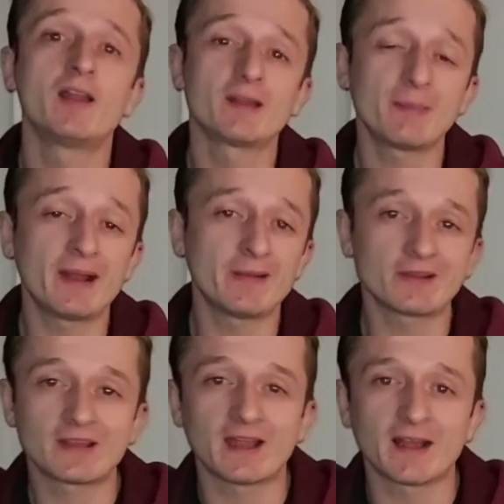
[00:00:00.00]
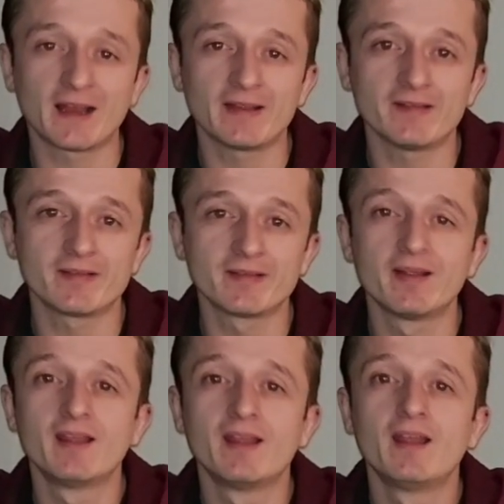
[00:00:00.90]
on the Spanish guitar that
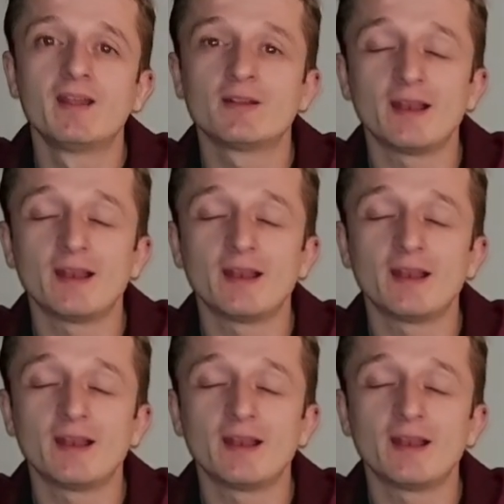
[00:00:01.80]
is.